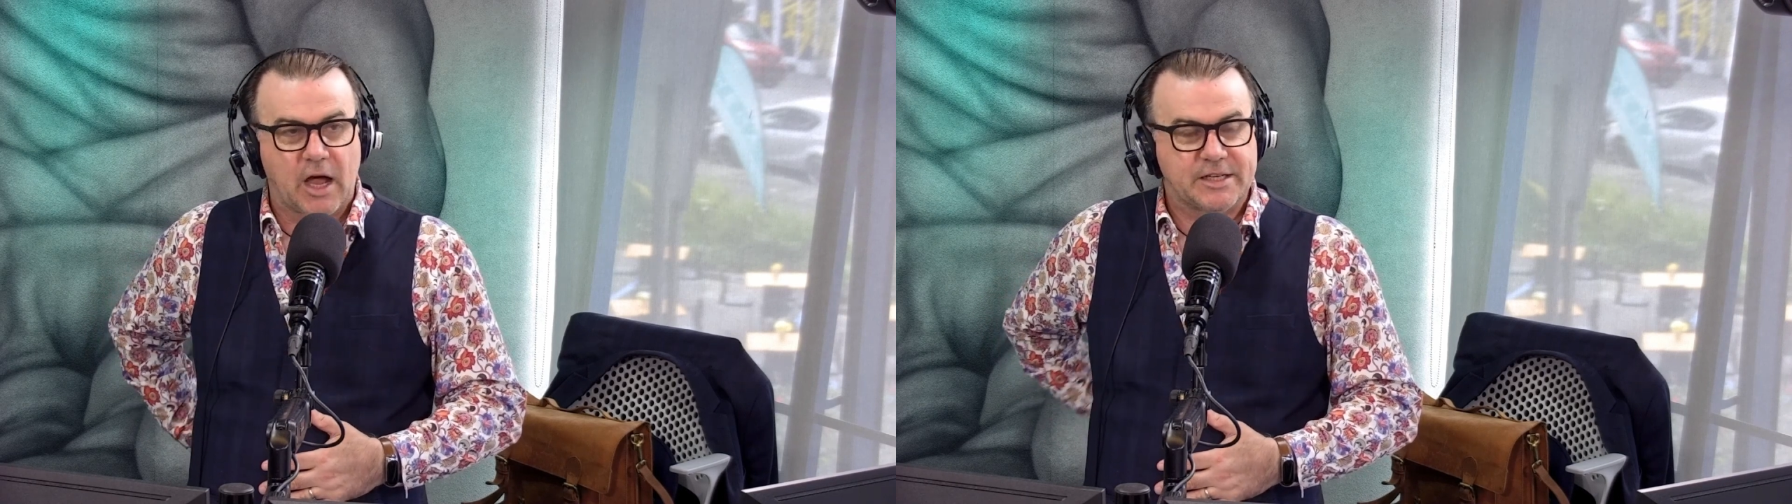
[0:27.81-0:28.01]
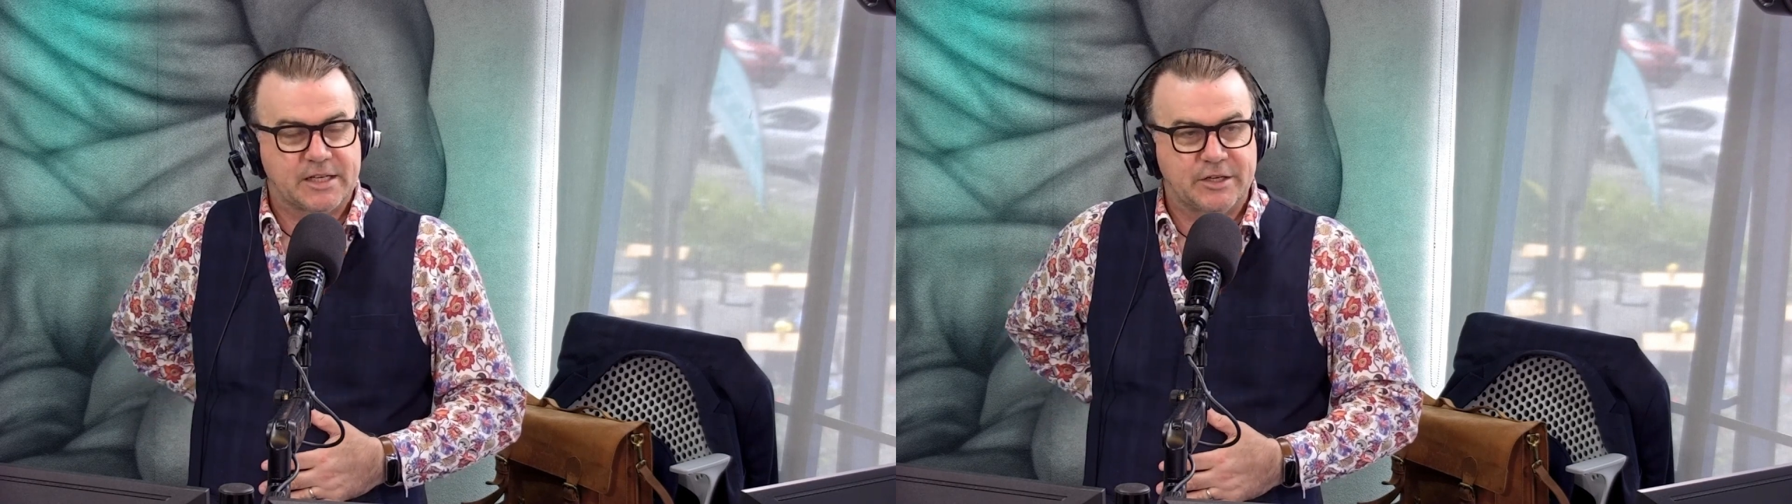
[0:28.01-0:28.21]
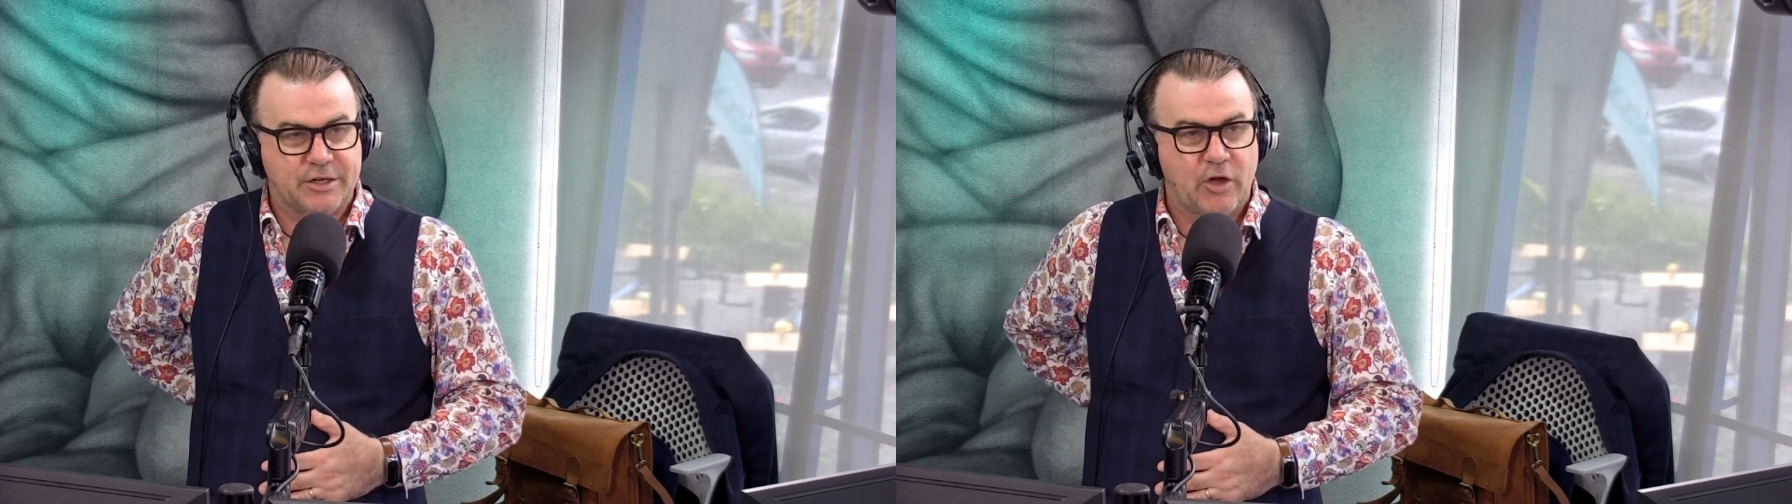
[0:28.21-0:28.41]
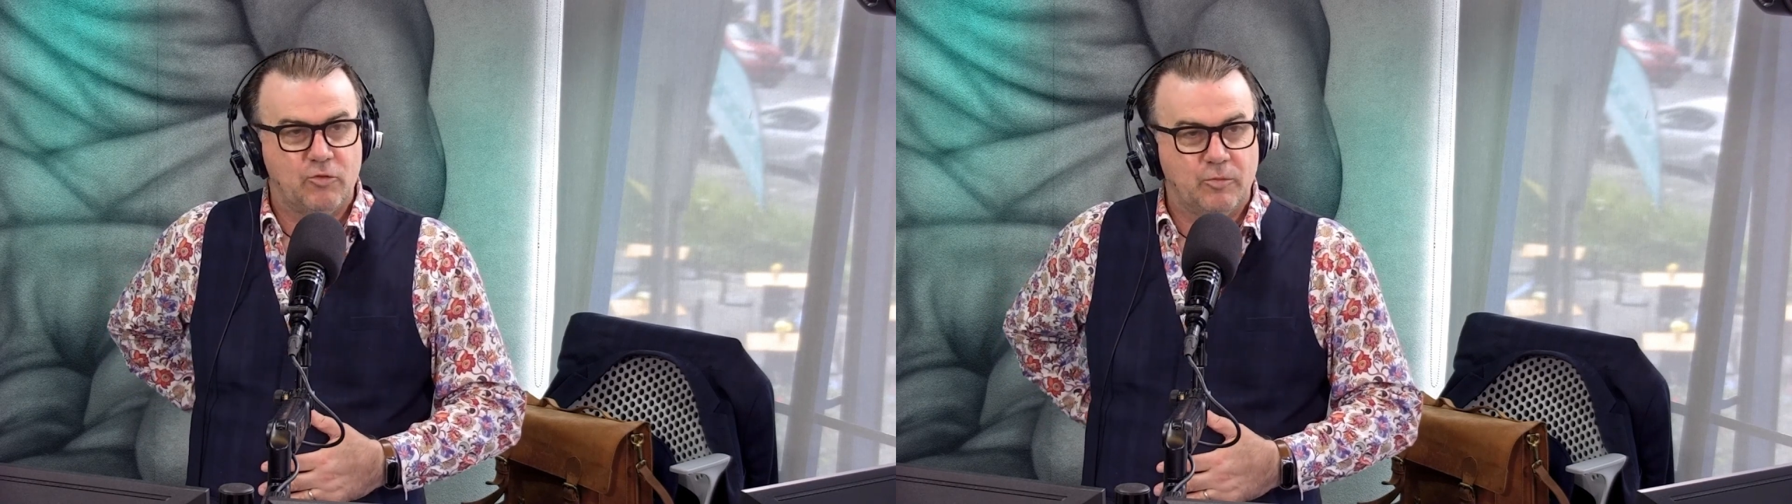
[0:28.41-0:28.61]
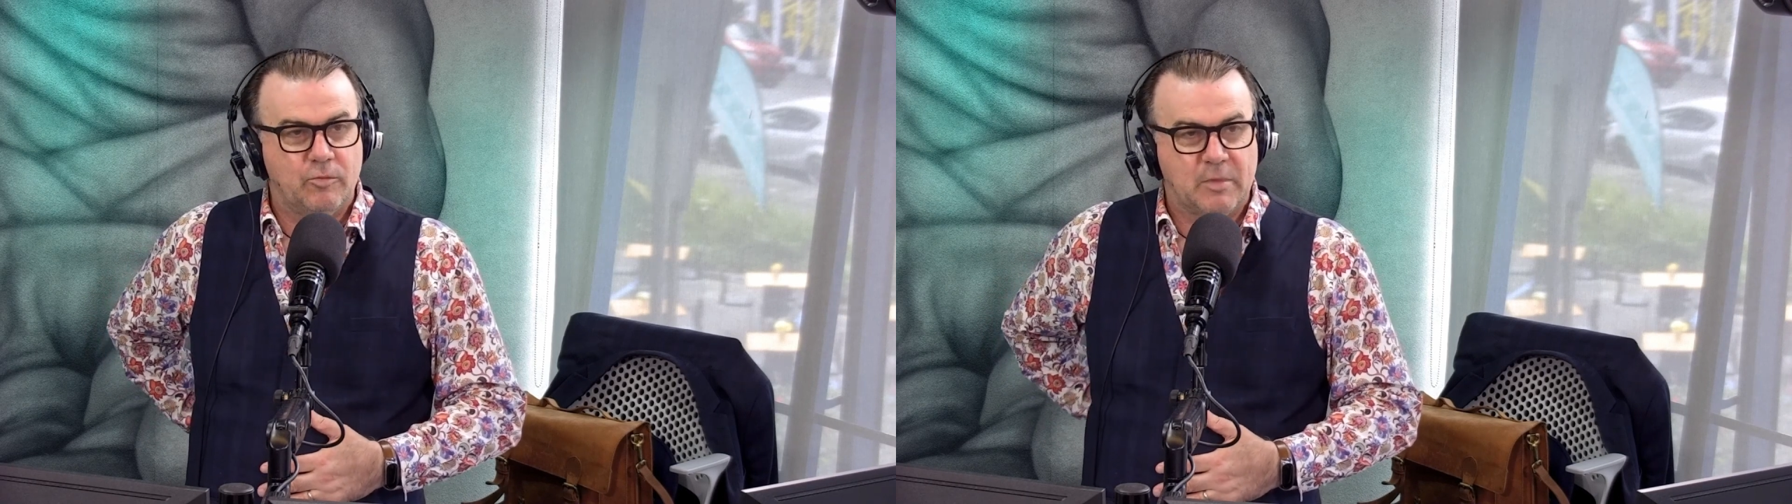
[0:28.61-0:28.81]
I didn't
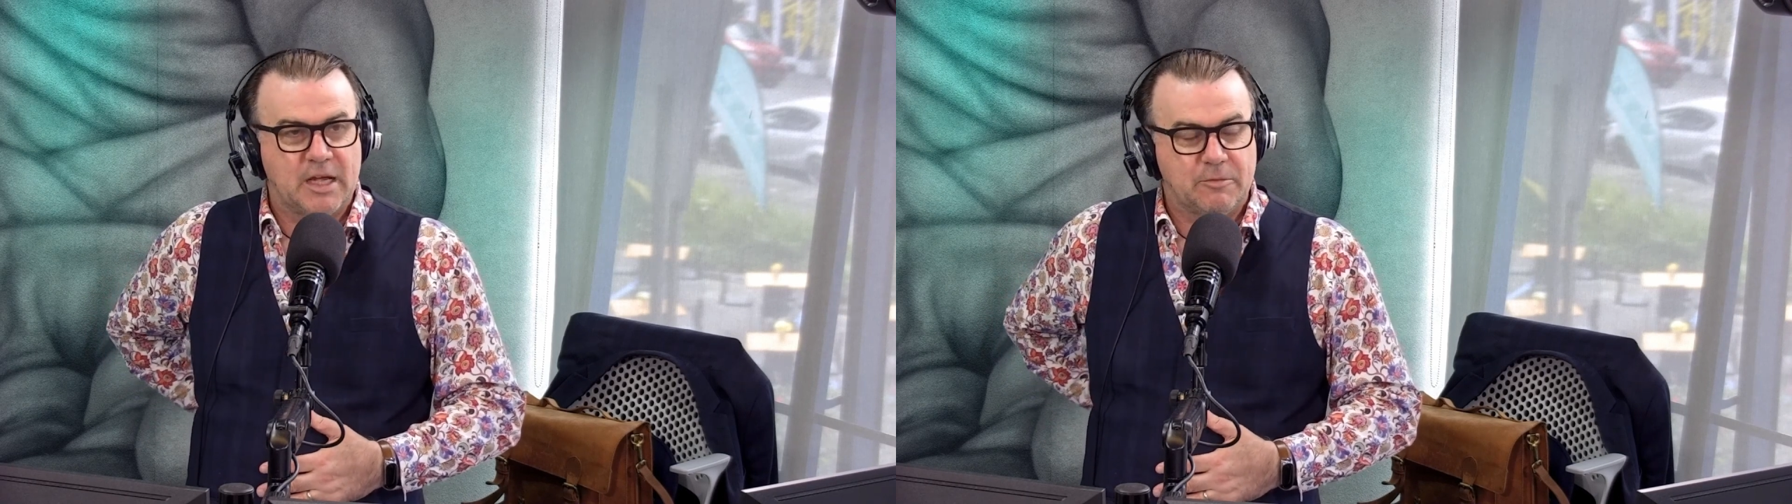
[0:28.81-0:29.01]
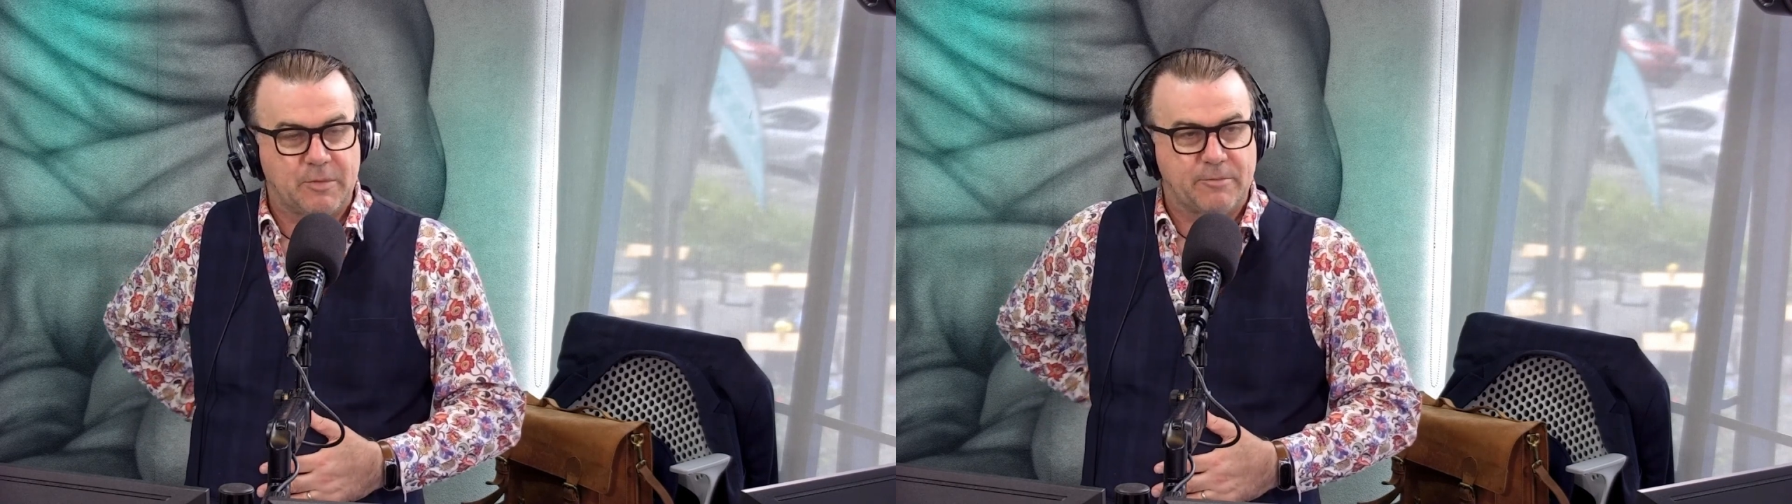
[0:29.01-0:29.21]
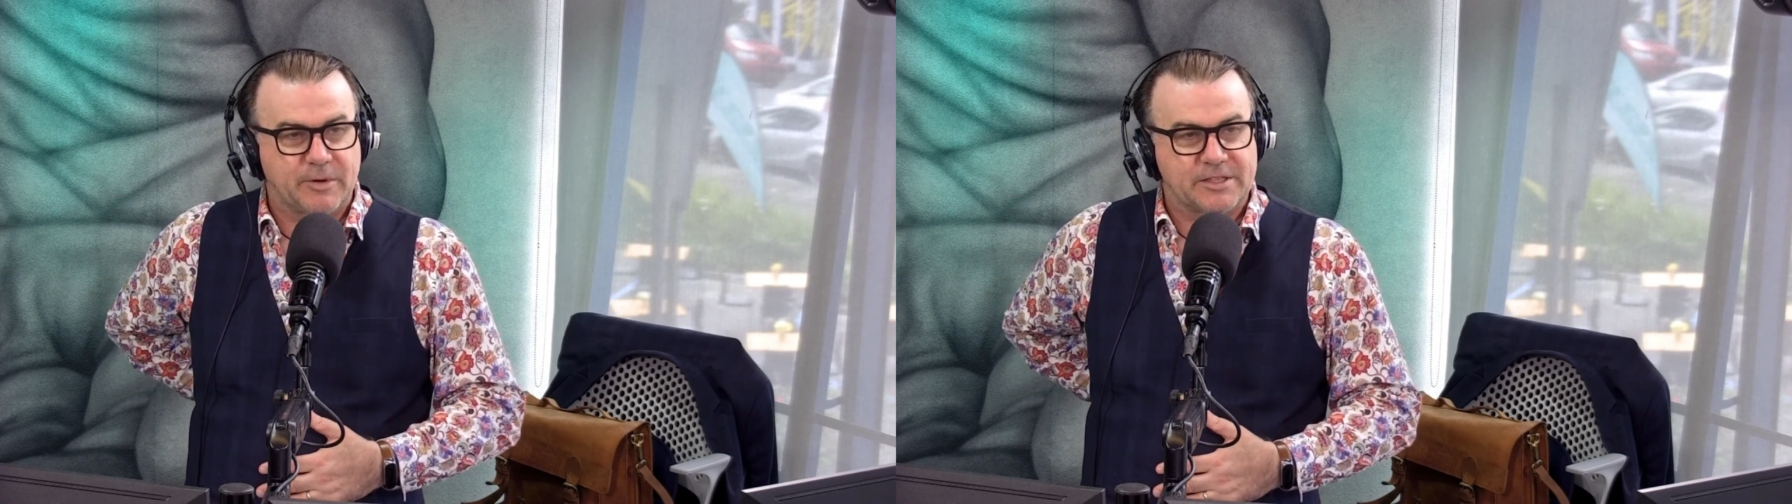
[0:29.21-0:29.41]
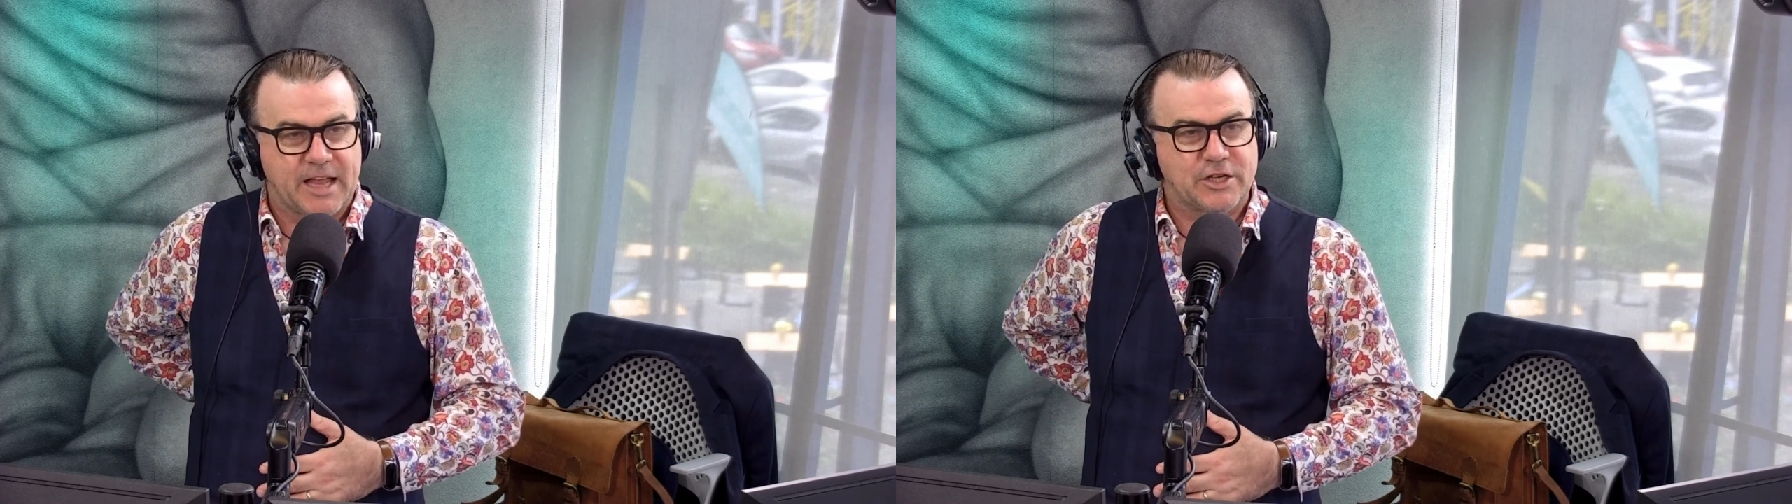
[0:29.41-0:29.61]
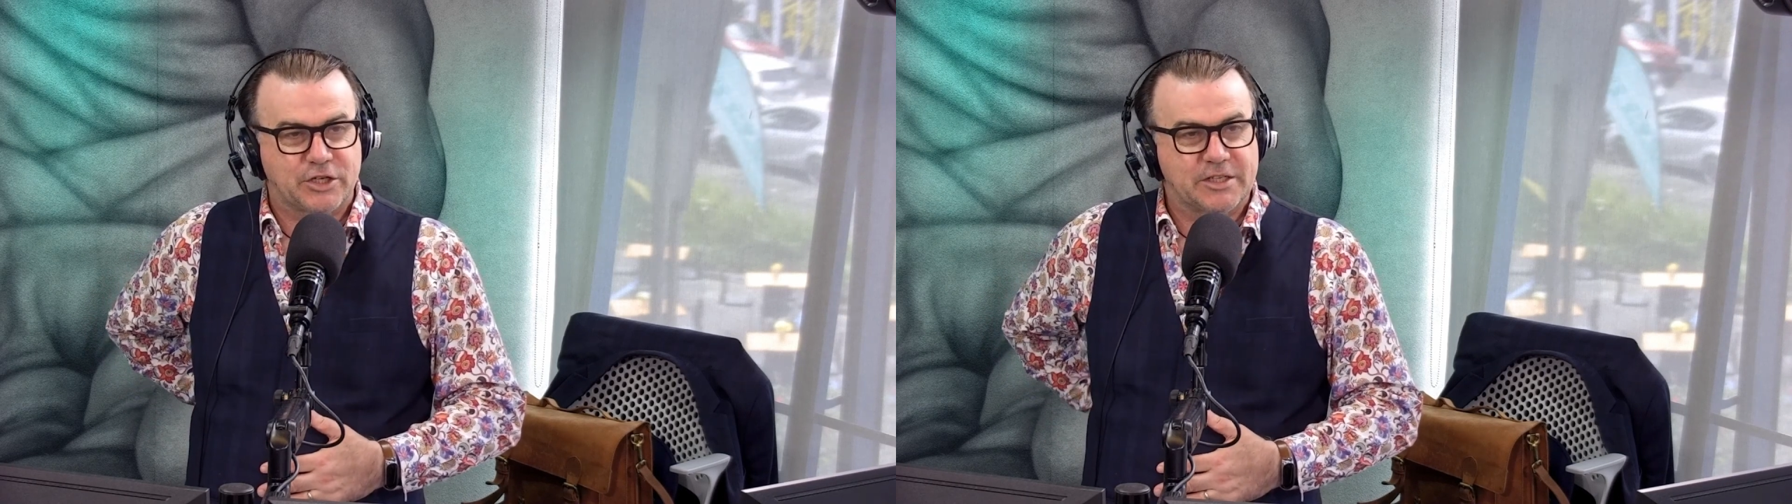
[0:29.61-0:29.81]
know many people as
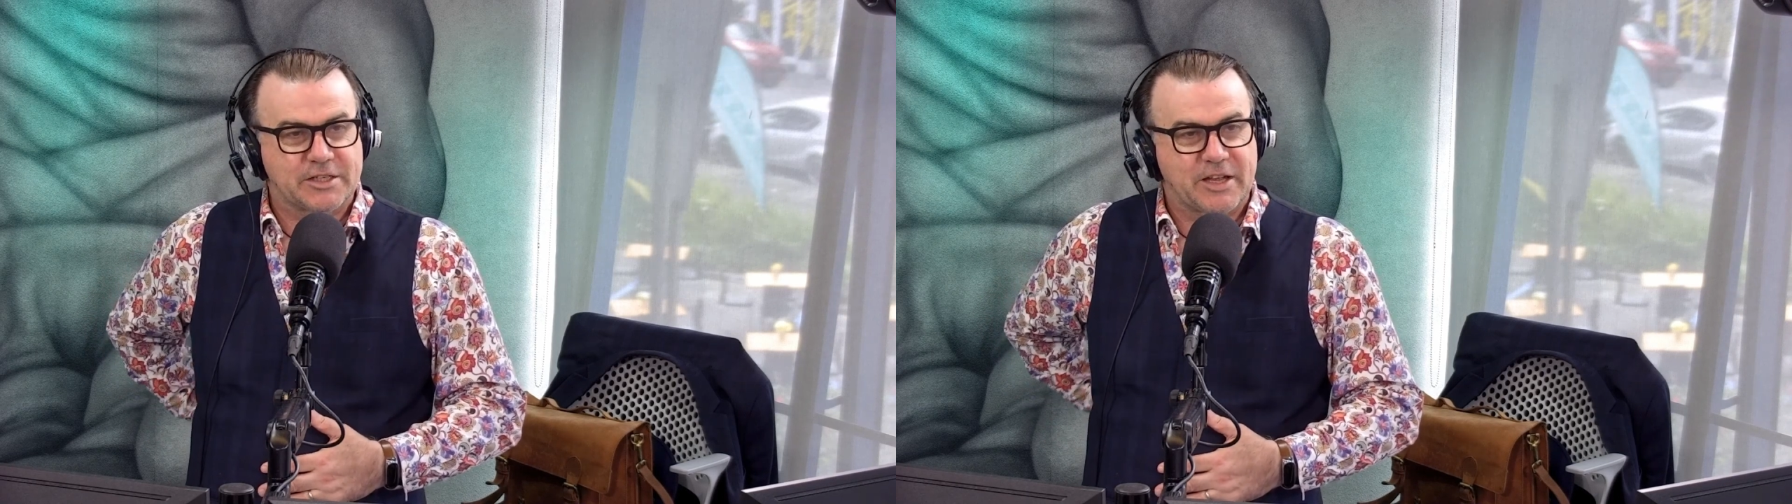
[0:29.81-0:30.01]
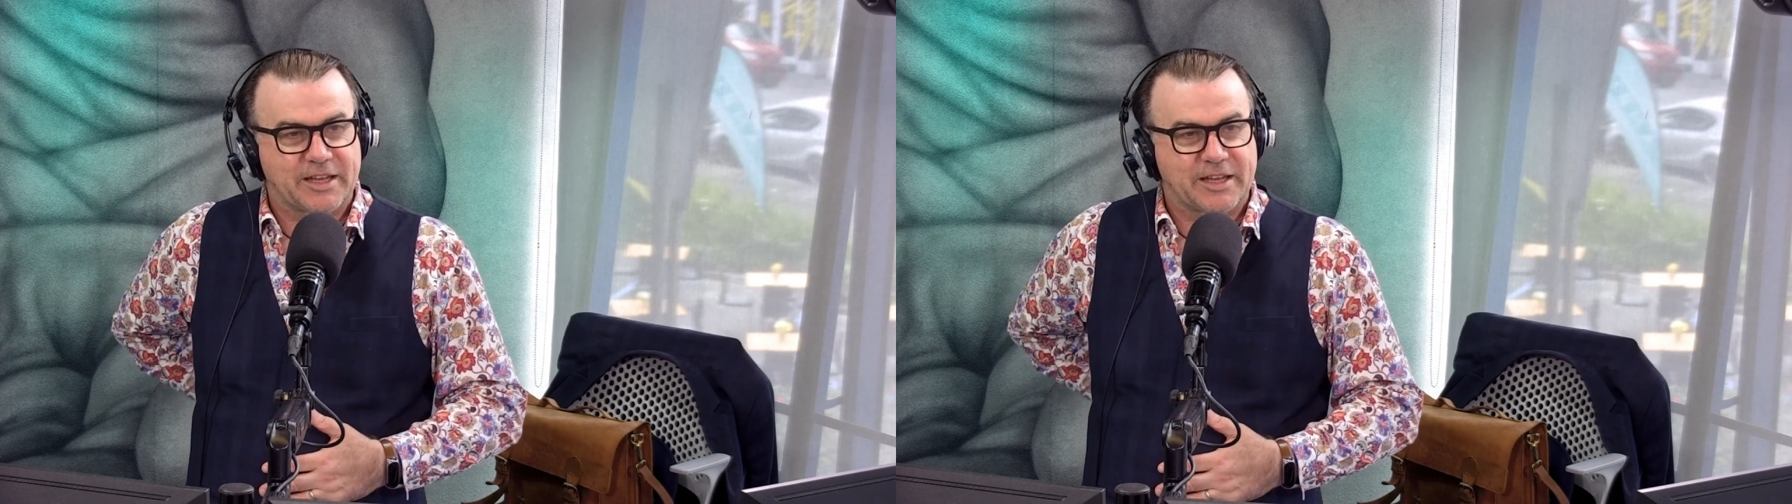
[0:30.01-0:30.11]
ancient as